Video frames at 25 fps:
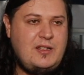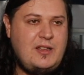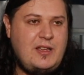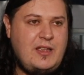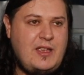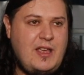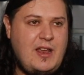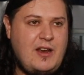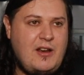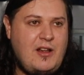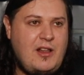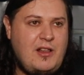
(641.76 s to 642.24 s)

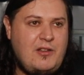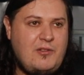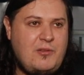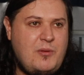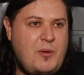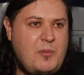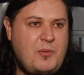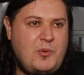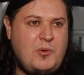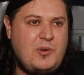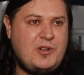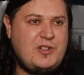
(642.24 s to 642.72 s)
Again, I only
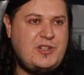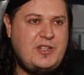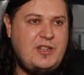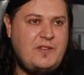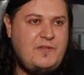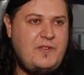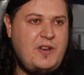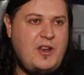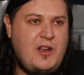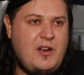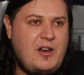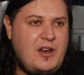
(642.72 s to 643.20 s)
remember watching the
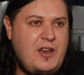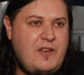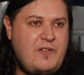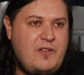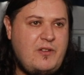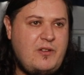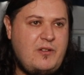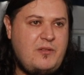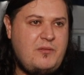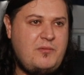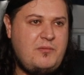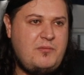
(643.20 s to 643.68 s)
video. I
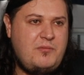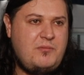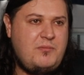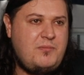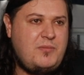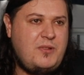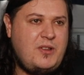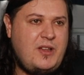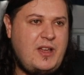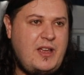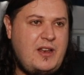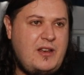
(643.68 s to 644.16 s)
never
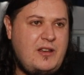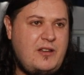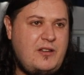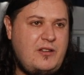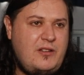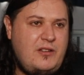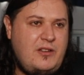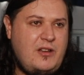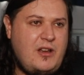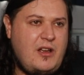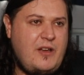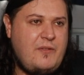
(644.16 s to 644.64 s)
played it.
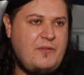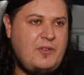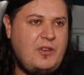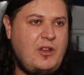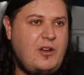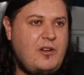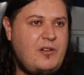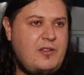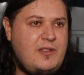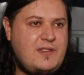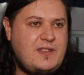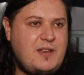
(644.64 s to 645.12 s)
You know, I haven't
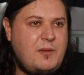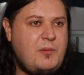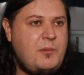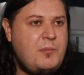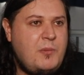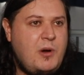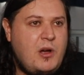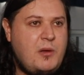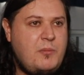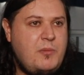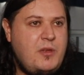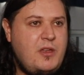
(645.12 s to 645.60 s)
loaded this up on
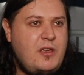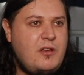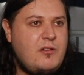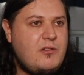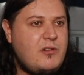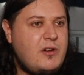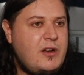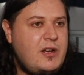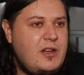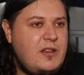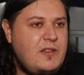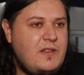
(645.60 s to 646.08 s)
my Amiga
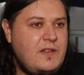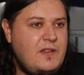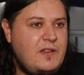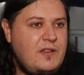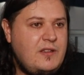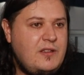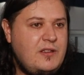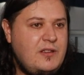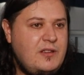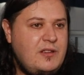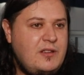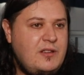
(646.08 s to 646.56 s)
or anything.
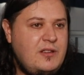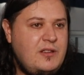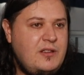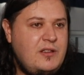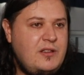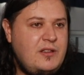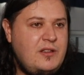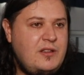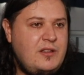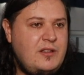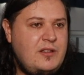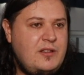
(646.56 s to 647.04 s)

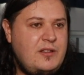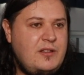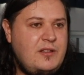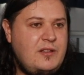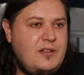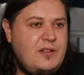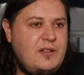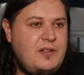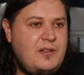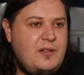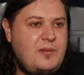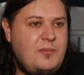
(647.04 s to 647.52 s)

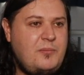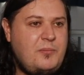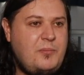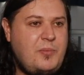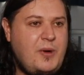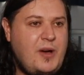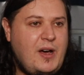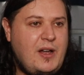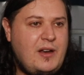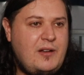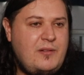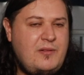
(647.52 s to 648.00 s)

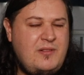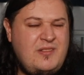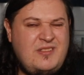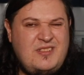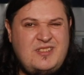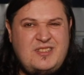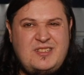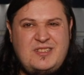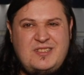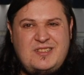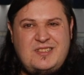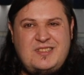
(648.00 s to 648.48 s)
But
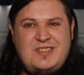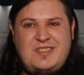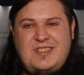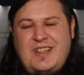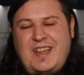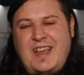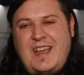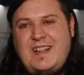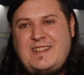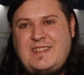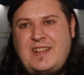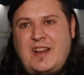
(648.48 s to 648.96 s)

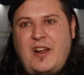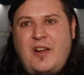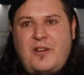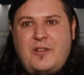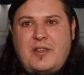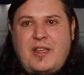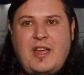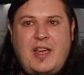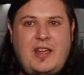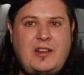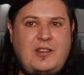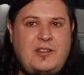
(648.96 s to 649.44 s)
it's an
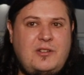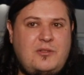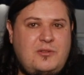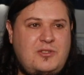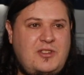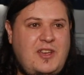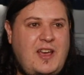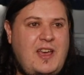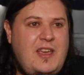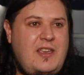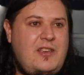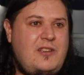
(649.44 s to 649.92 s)
okay little
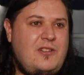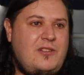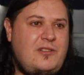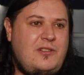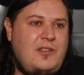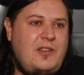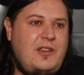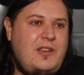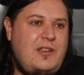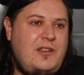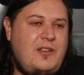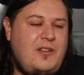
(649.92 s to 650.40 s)
take
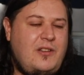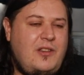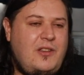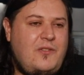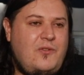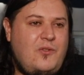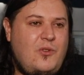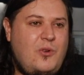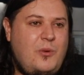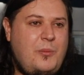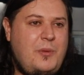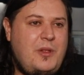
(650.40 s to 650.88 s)
on the
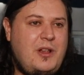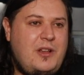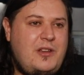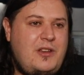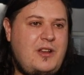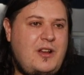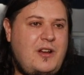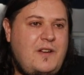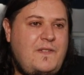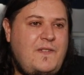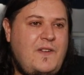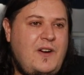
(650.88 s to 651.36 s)
formula. You
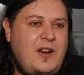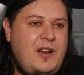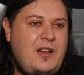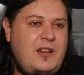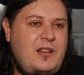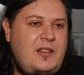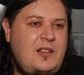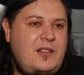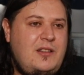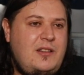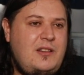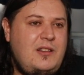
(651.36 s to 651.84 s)
know, I find it
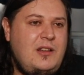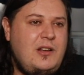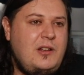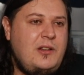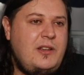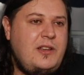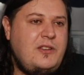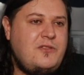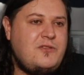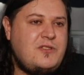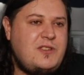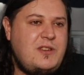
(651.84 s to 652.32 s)
a little
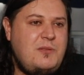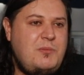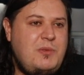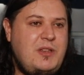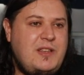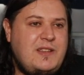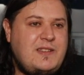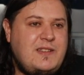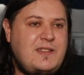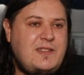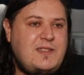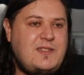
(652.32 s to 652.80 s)
interesting
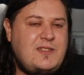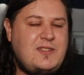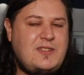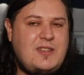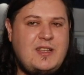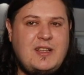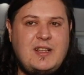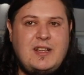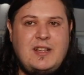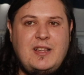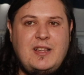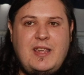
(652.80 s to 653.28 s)
because
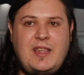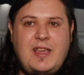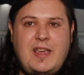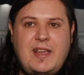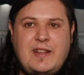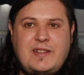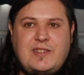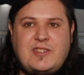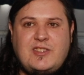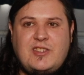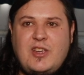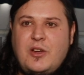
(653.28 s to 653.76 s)

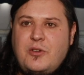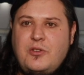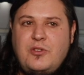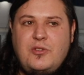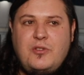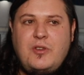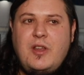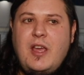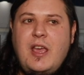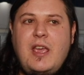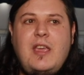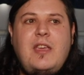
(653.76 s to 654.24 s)
it's so
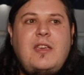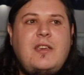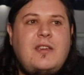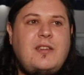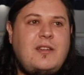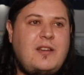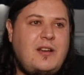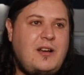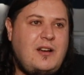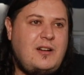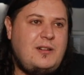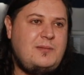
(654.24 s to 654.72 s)
unique.
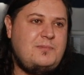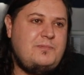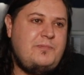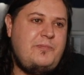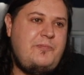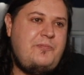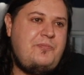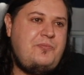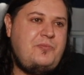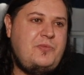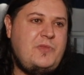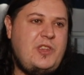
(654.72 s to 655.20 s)
You
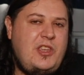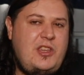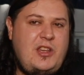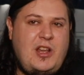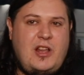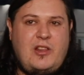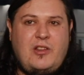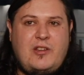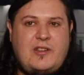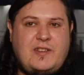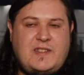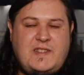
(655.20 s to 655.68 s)

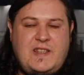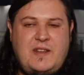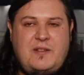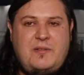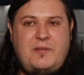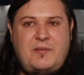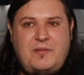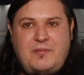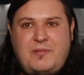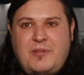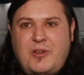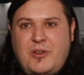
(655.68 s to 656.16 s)
know, like I
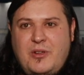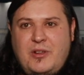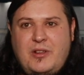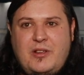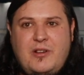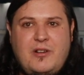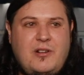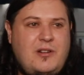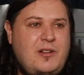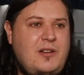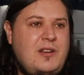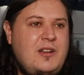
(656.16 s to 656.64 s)
said
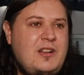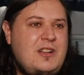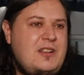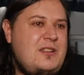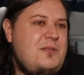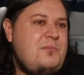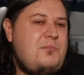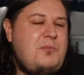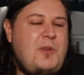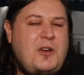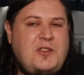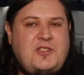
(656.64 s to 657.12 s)
earlier on,
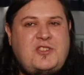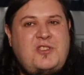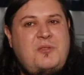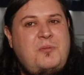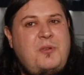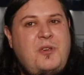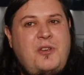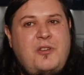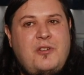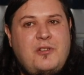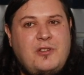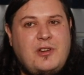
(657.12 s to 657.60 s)
most
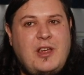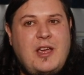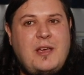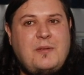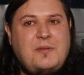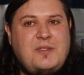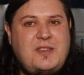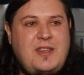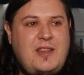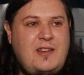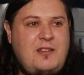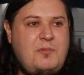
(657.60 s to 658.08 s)
superhero
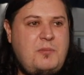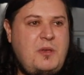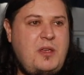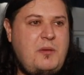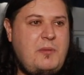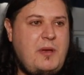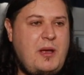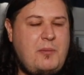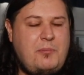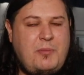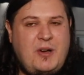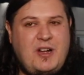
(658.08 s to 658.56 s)
games tend to be
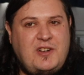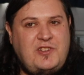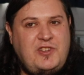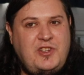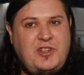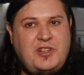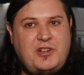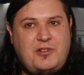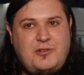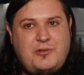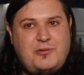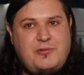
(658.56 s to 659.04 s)
about
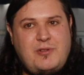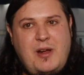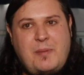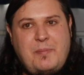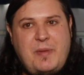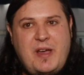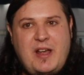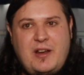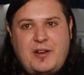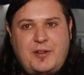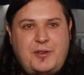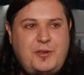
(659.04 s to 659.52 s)
punching the
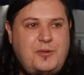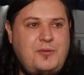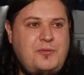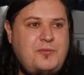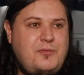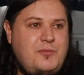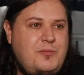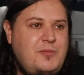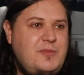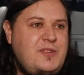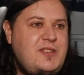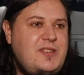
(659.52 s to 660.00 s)
crap out of
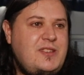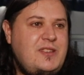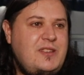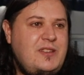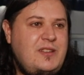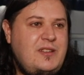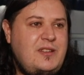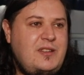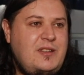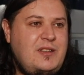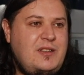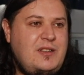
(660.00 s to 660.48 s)
goons.
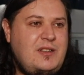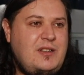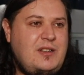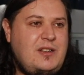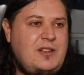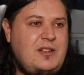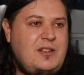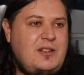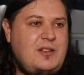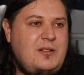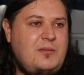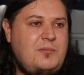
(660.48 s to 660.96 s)

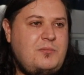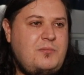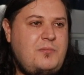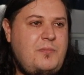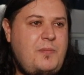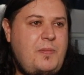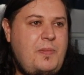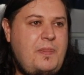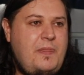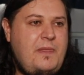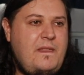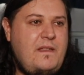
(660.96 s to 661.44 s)
You
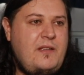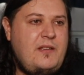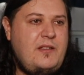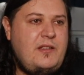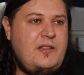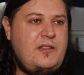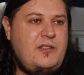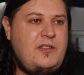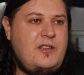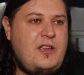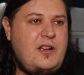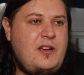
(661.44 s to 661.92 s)

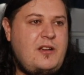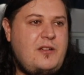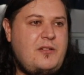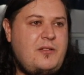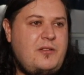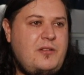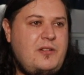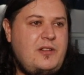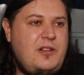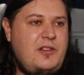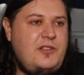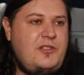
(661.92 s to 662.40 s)
know,
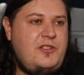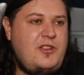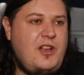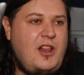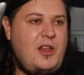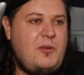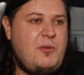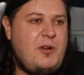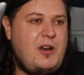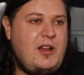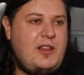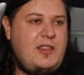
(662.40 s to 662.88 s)
the
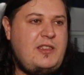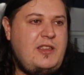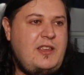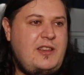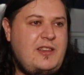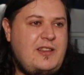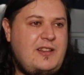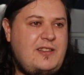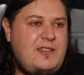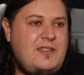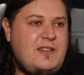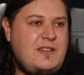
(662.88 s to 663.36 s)
only one I think
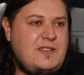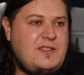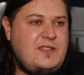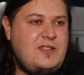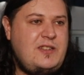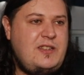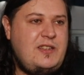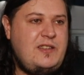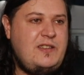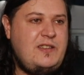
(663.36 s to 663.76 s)
that doesn't